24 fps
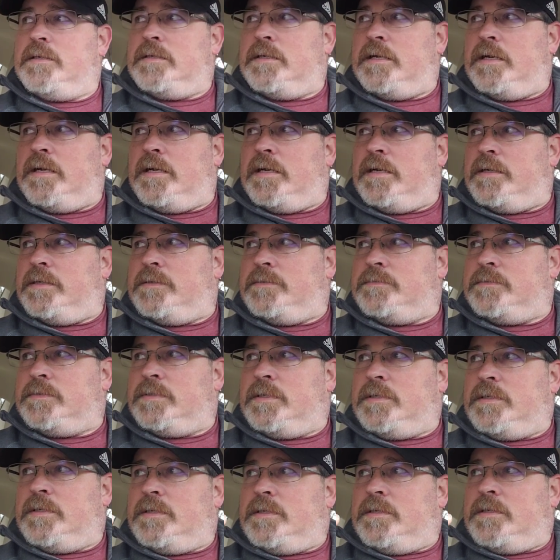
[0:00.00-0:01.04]

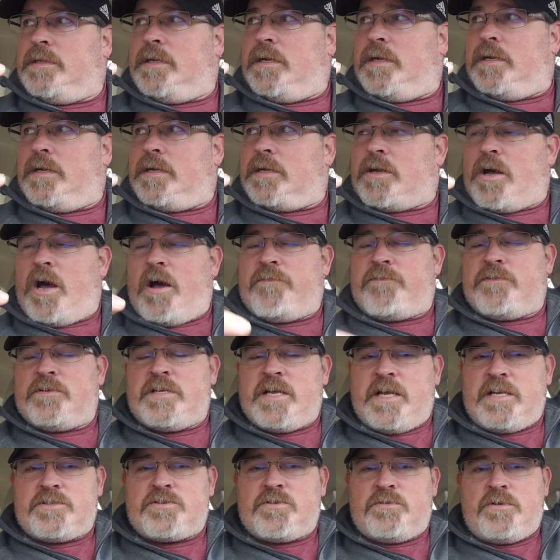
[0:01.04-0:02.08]

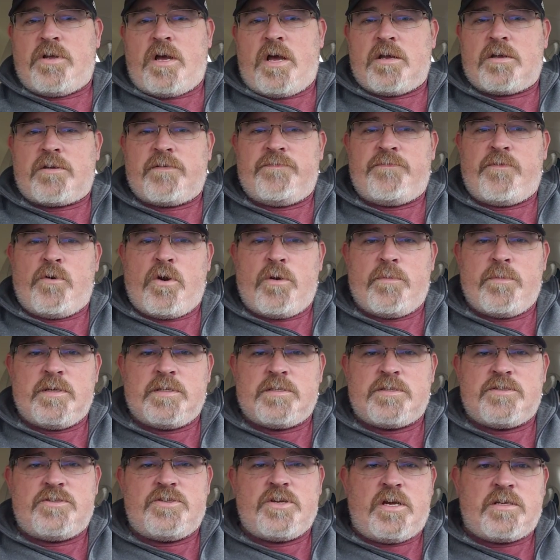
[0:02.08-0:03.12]
Confrontational
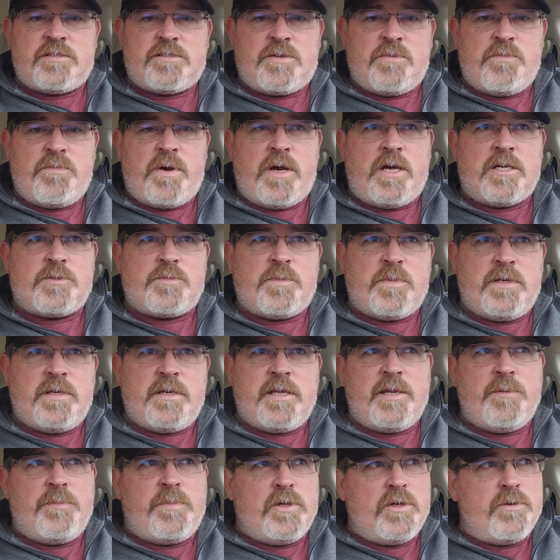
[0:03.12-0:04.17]
Nonconformist, Justin Bussman,
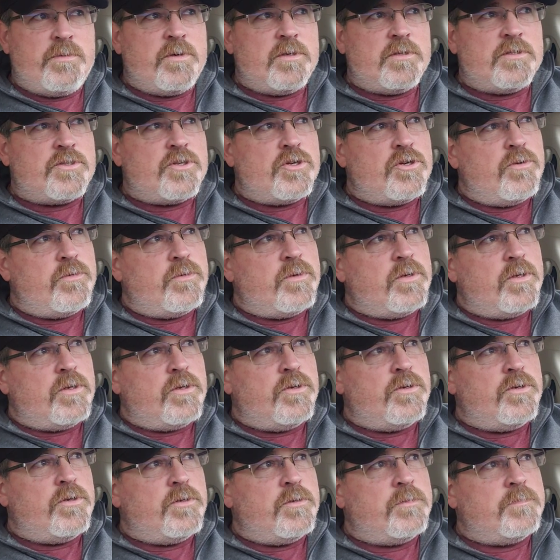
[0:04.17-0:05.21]
E. Pluberus
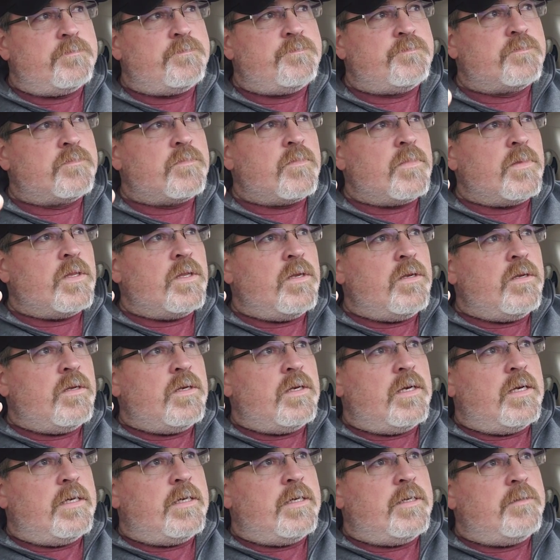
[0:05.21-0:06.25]
Unum.
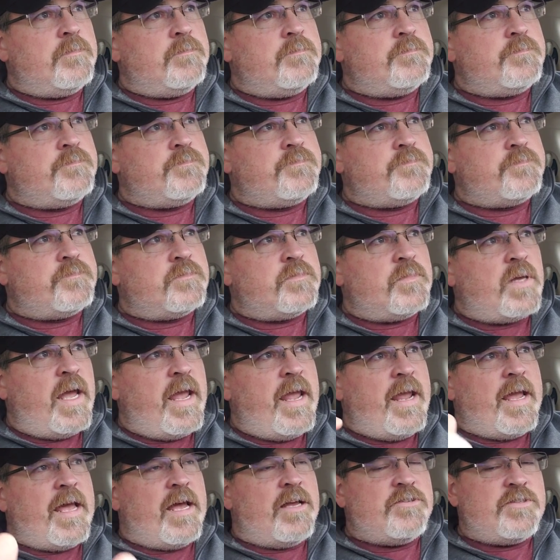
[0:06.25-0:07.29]
I
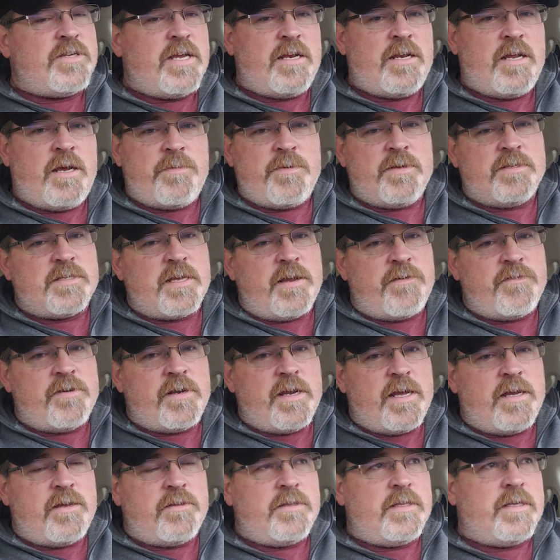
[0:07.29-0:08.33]
hang out at JW's every
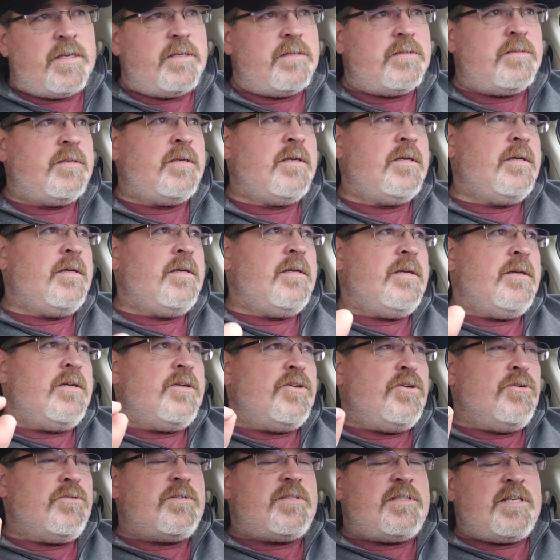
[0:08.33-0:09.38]
now and then.
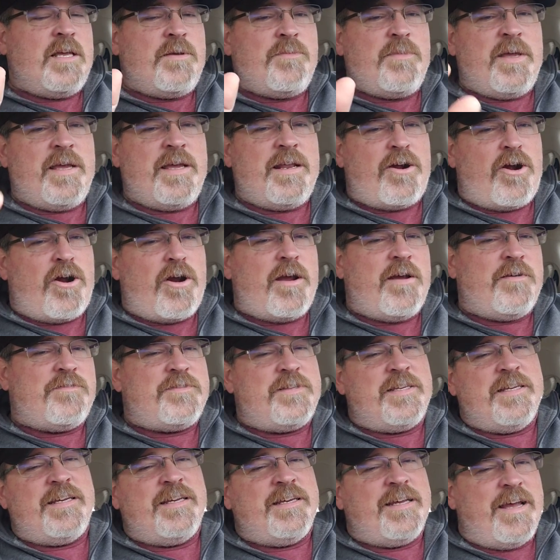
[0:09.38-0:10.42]
You'll see me at
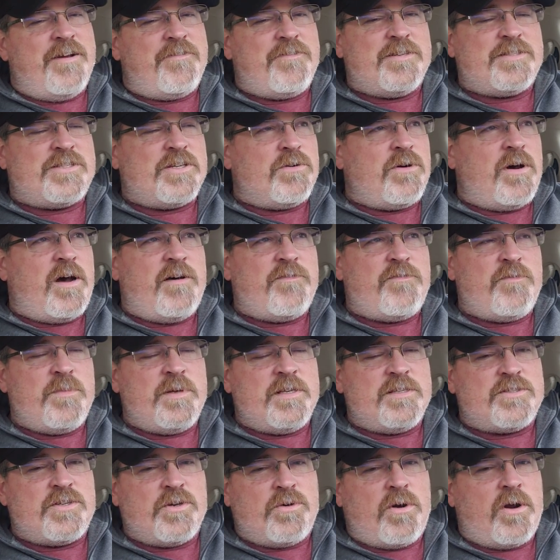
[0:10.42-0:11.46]
RFT every so often, but
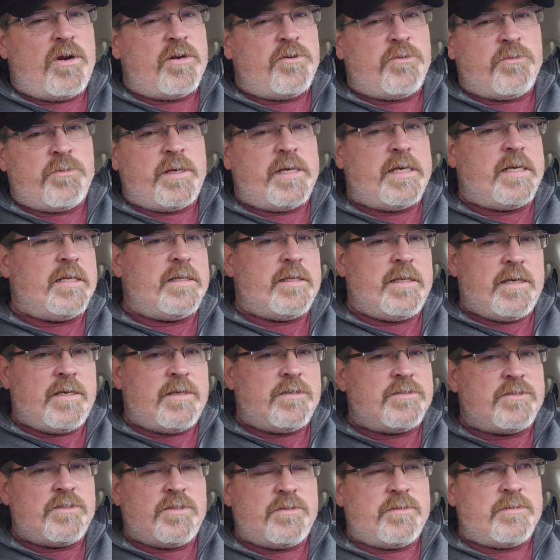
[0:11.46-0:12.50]
it's so hard to read in
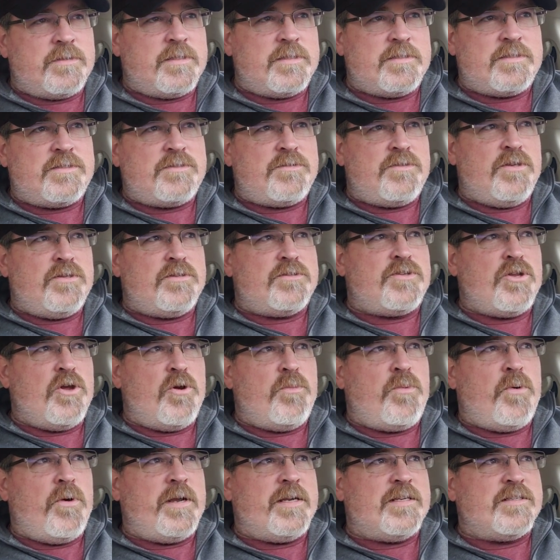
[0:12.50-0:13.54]
there, so there's no
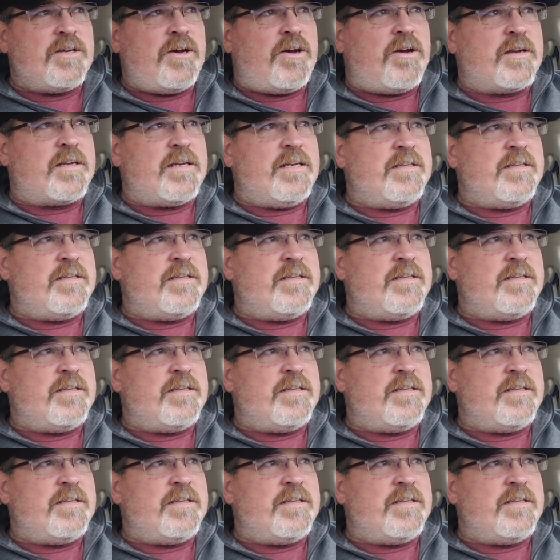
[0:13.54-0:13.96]
point in talking